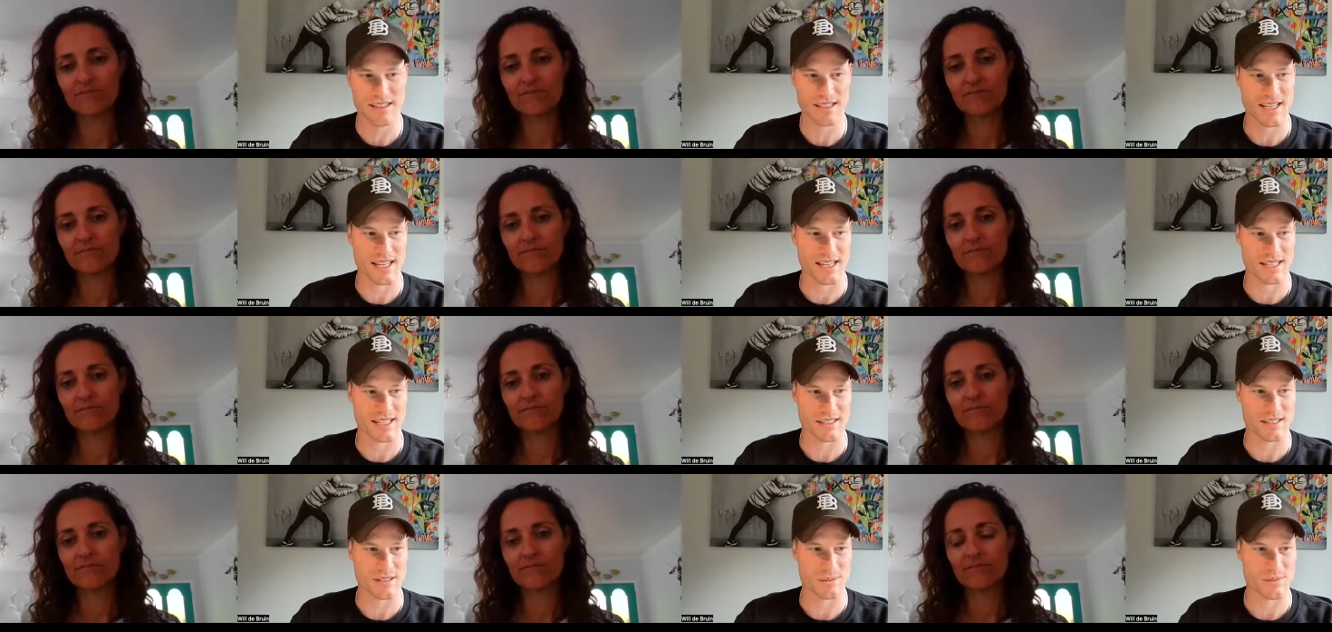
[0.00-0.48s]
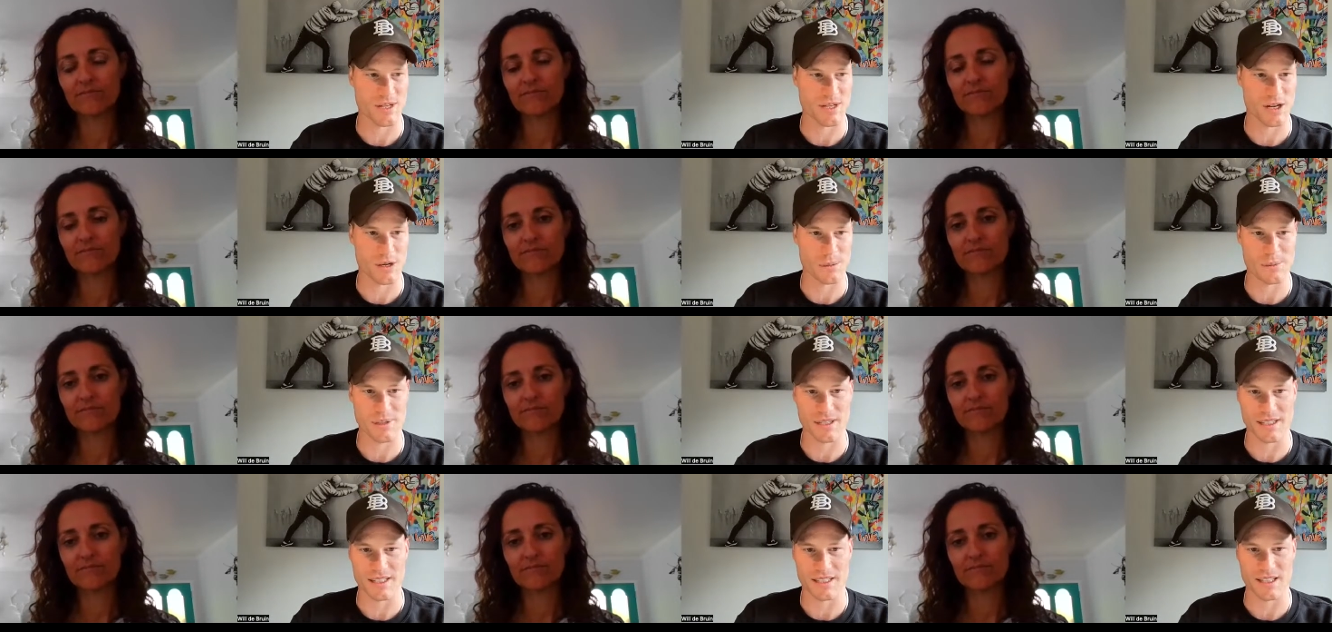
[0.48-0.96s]
Speaker 1: getting some
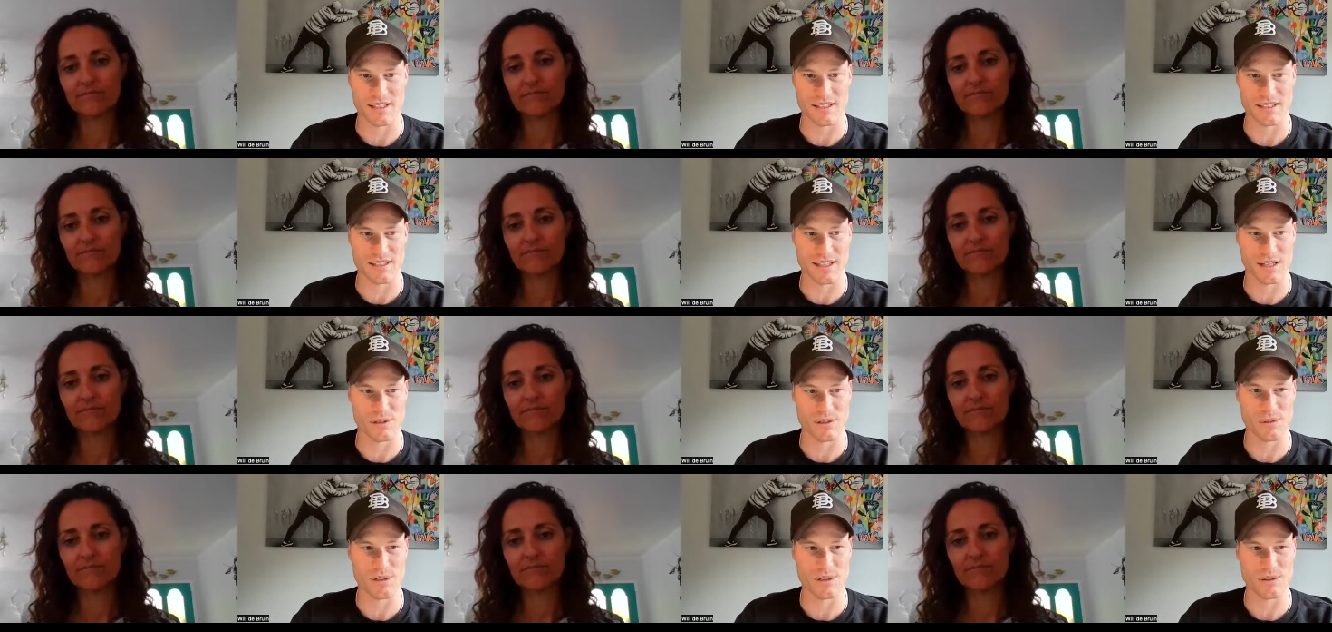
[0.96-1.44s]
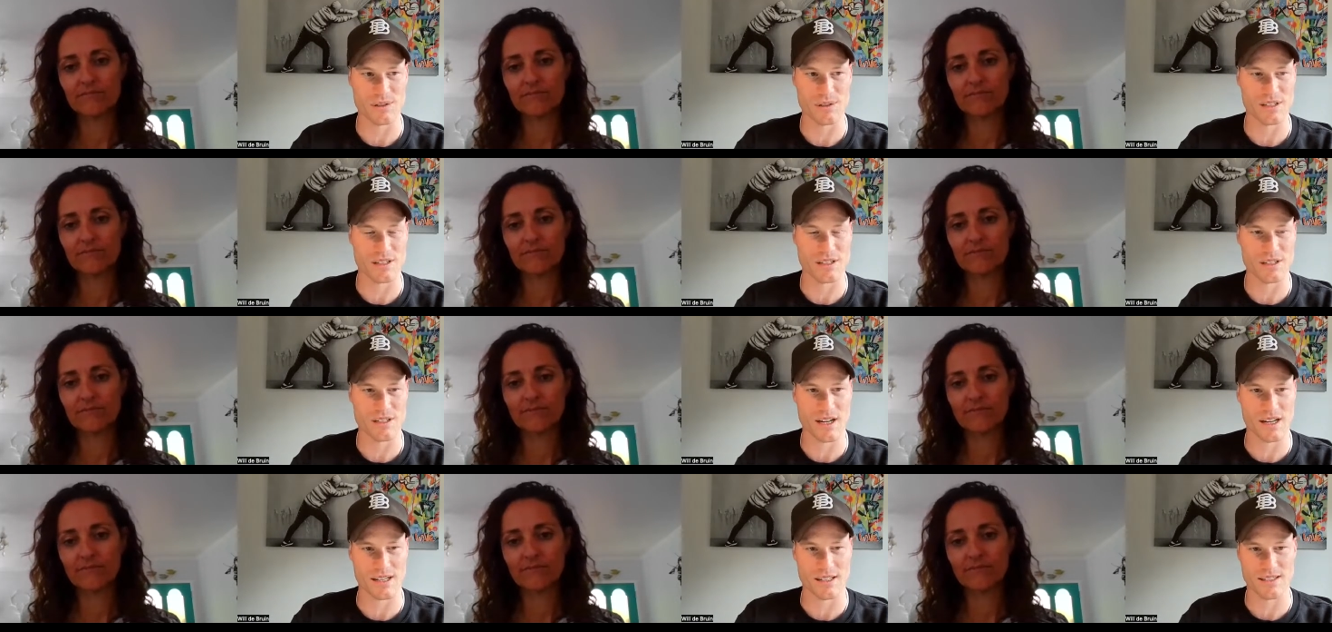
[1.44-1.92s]
help, I guess, like what, what do
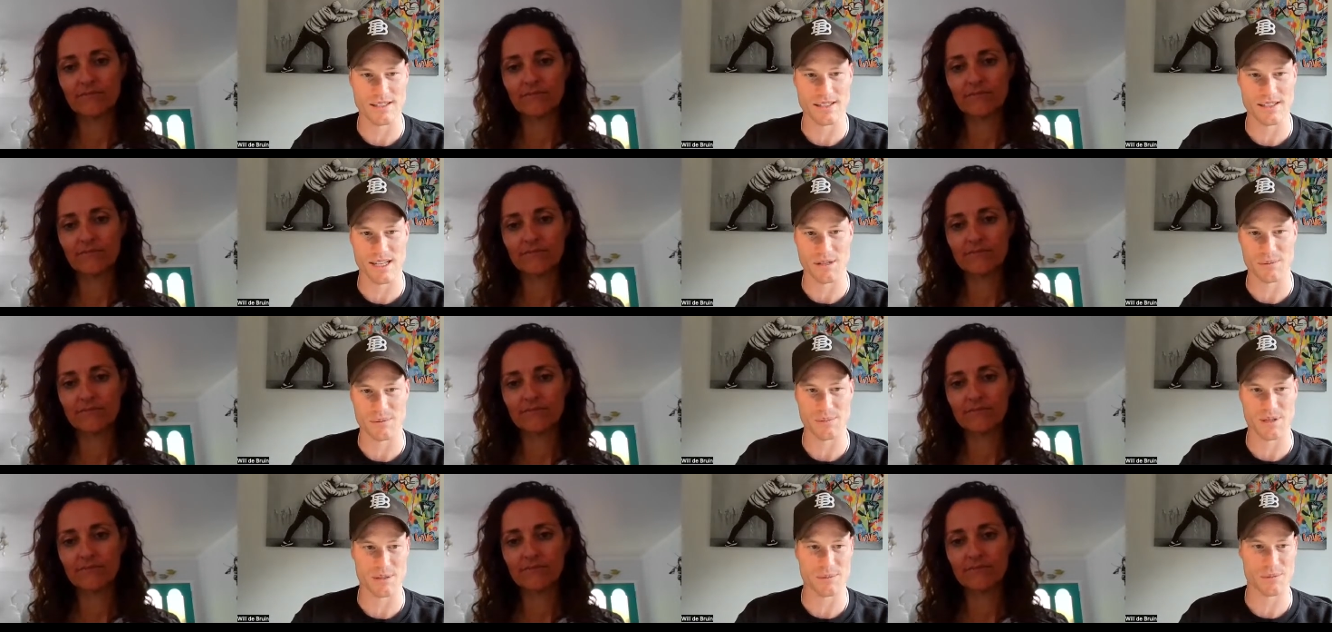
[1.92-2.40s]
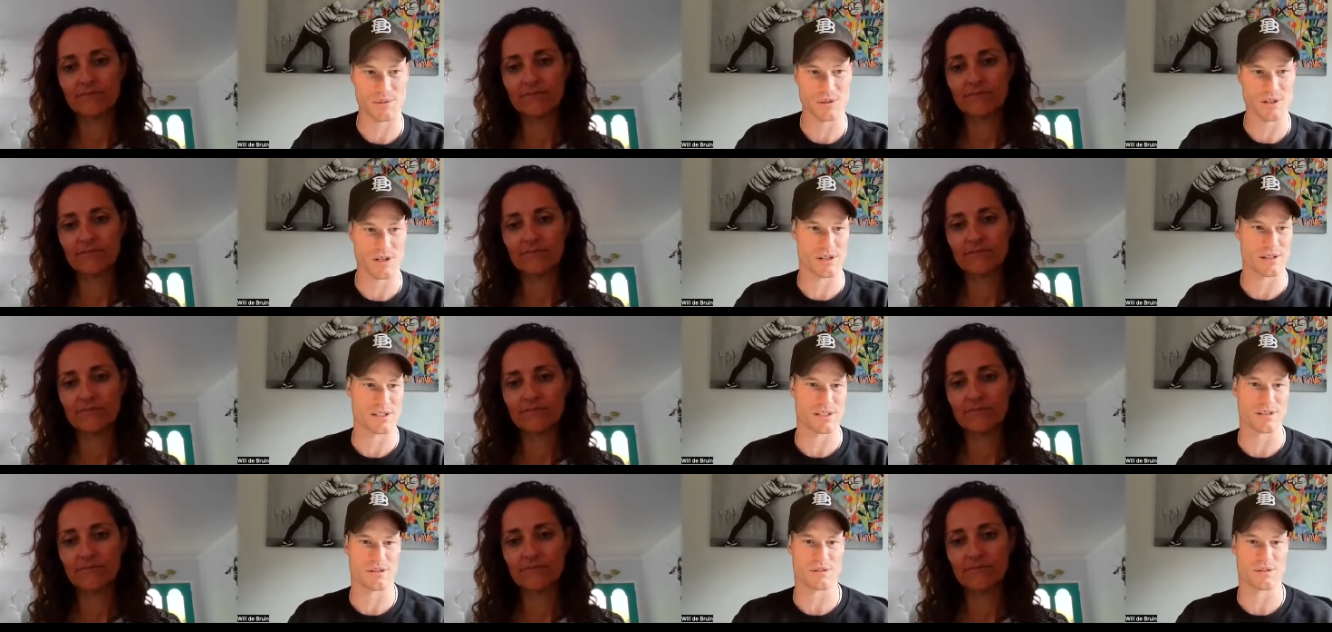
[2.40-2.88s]
you kind of say to people
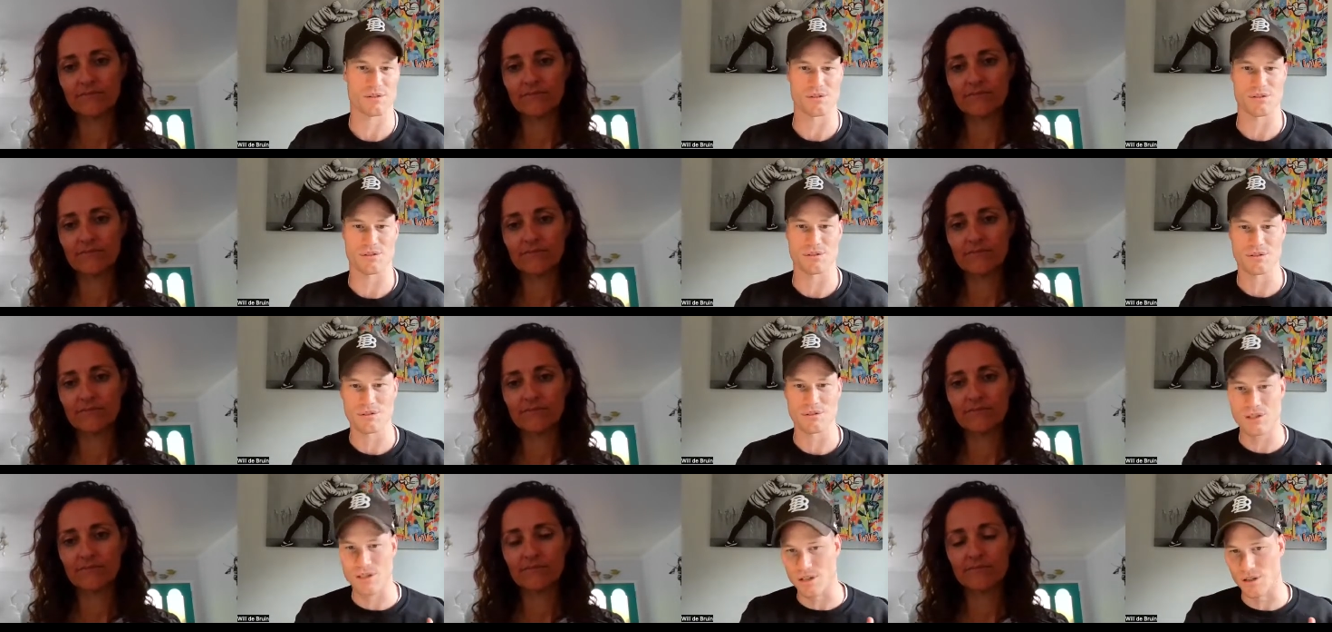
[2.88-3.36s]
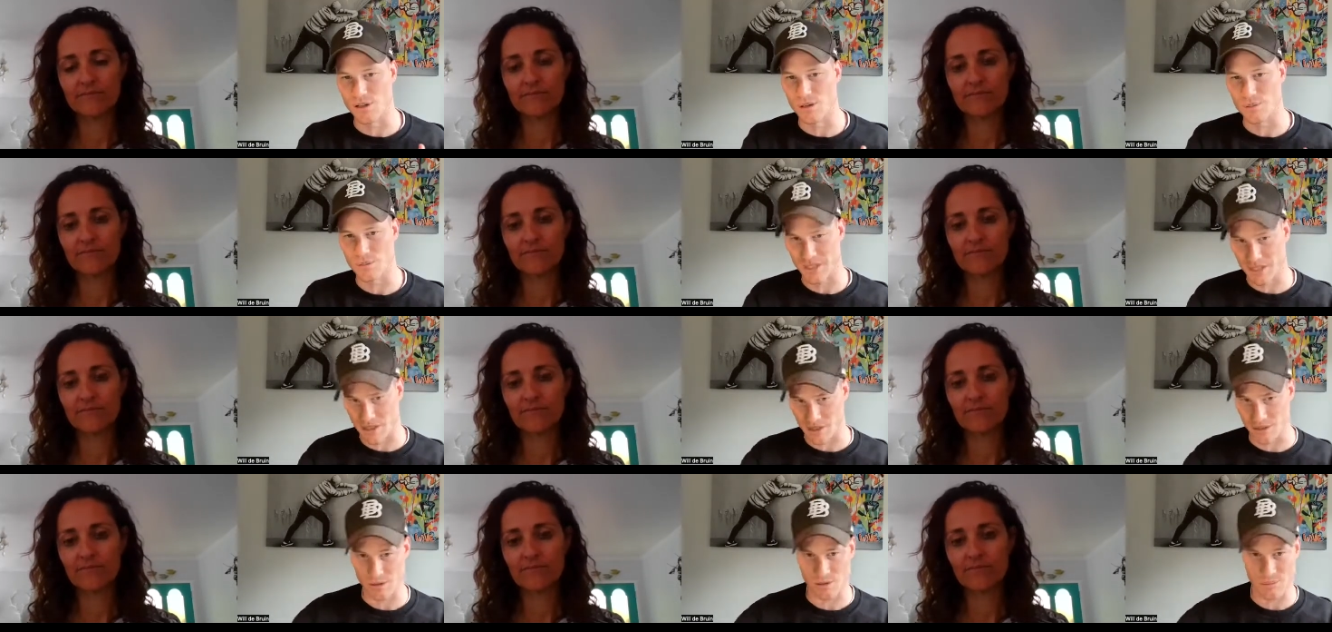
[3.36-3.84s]
going through, you know, a
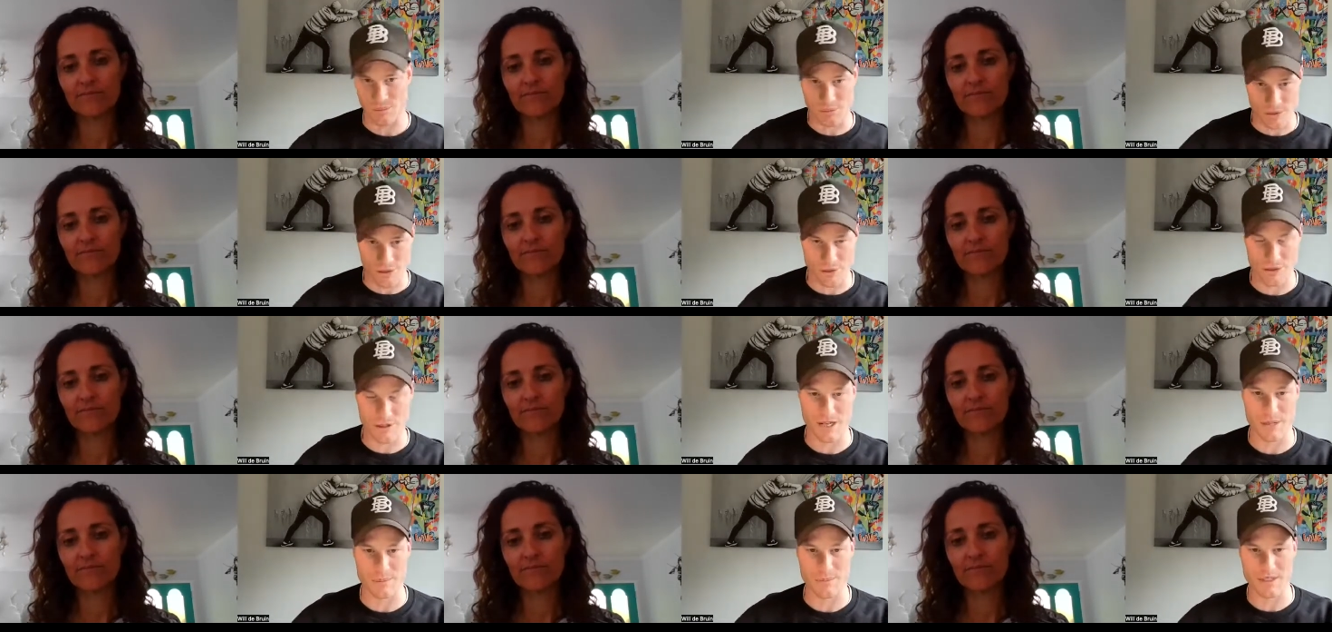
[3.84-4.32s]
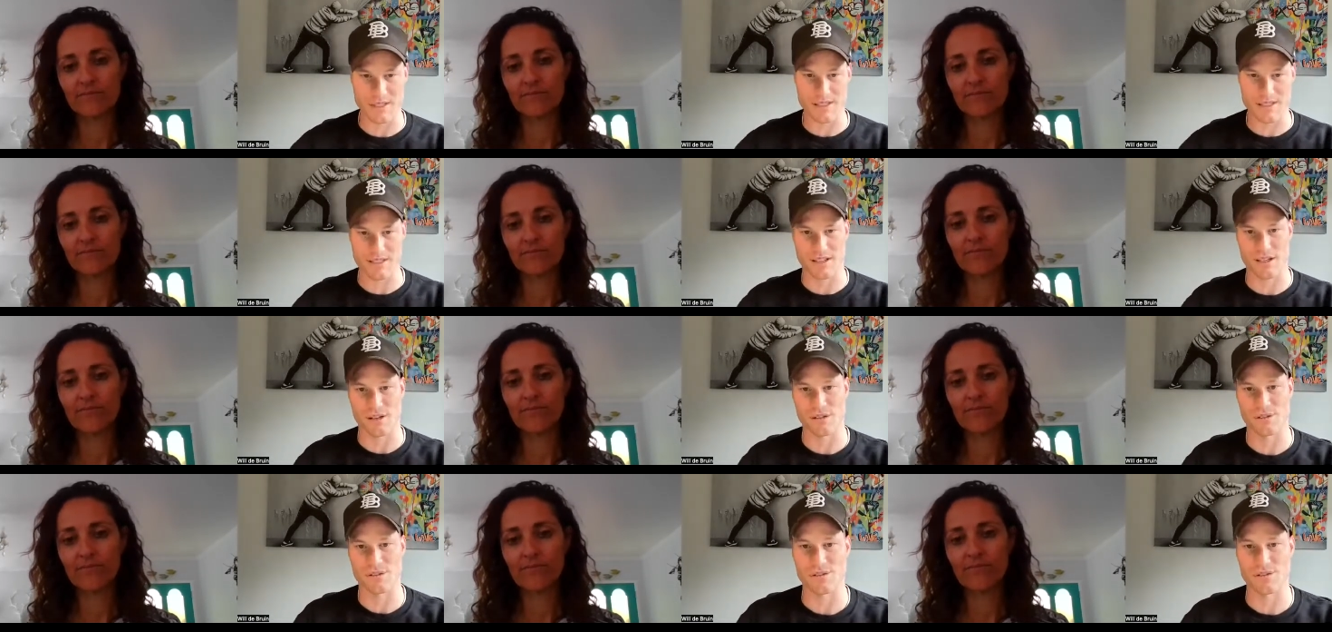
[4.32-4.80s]
mentoring program
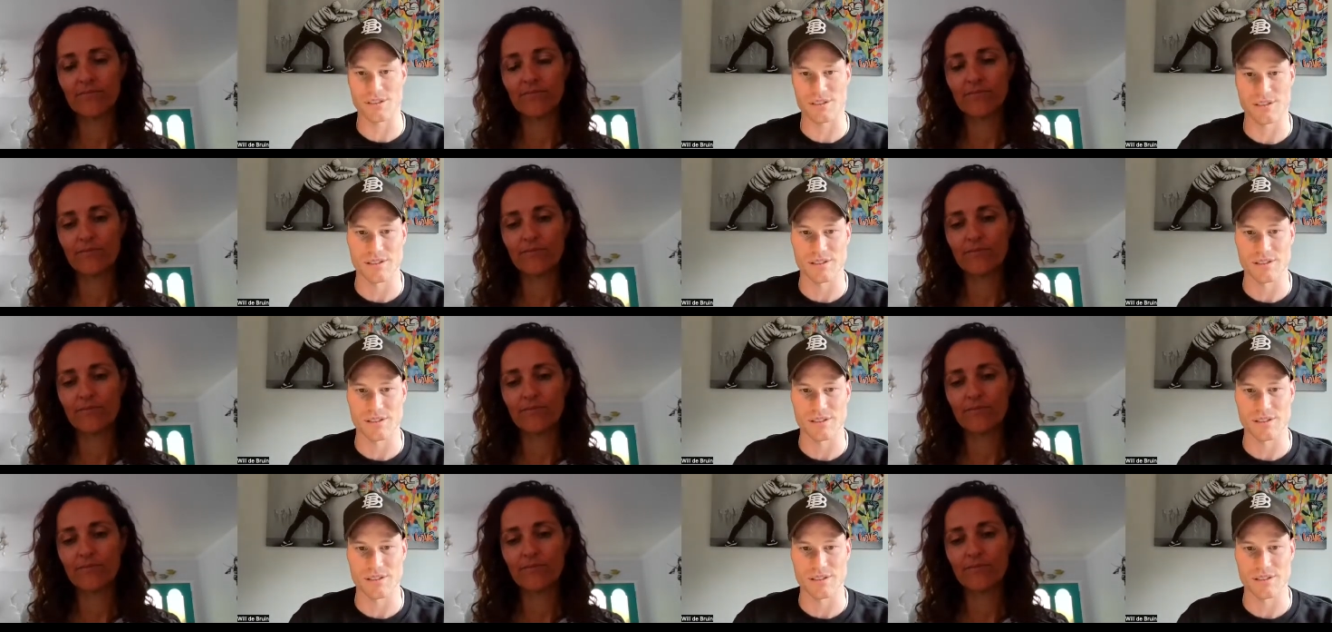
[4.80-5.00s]
yourself